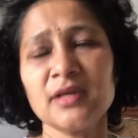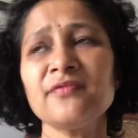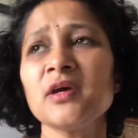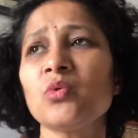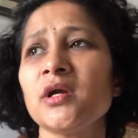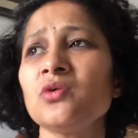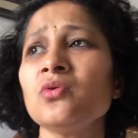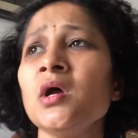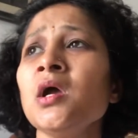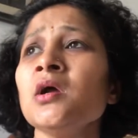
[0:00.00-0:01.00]
If I want to
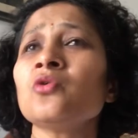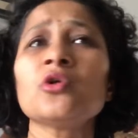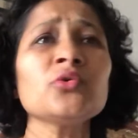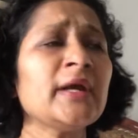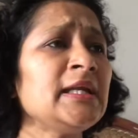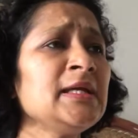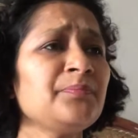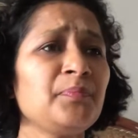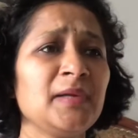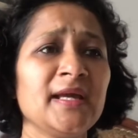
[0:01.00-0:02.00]
go to
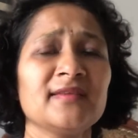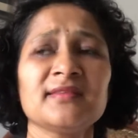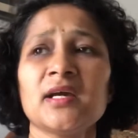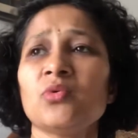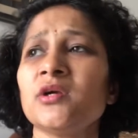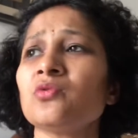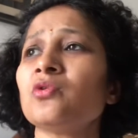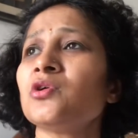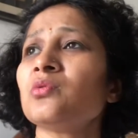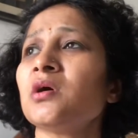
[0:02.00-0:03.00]
any place, I want to
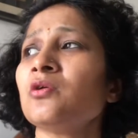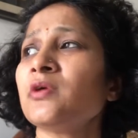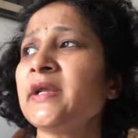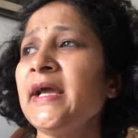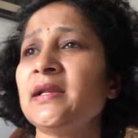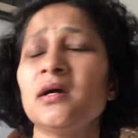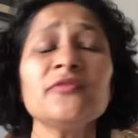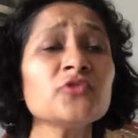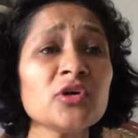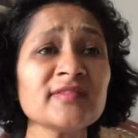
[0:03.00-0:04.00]
go to a hotel,
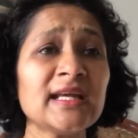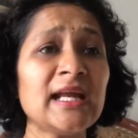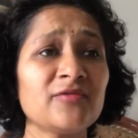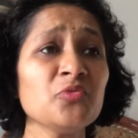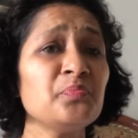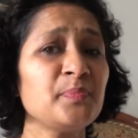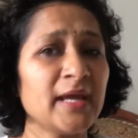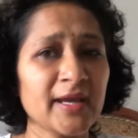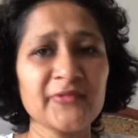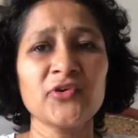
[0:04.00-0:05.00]
of course I'll have to
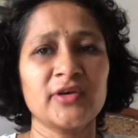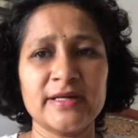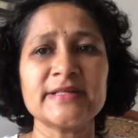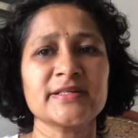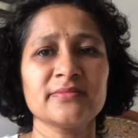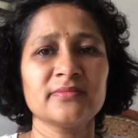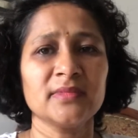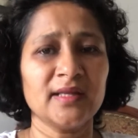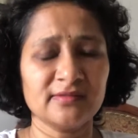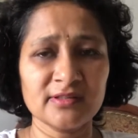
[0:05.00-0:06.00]
pay for it.
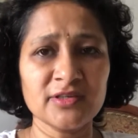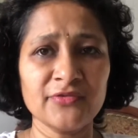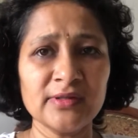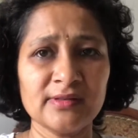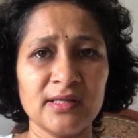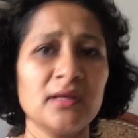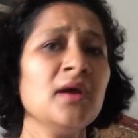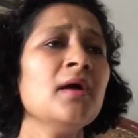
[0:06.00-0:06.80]
That's a different thing.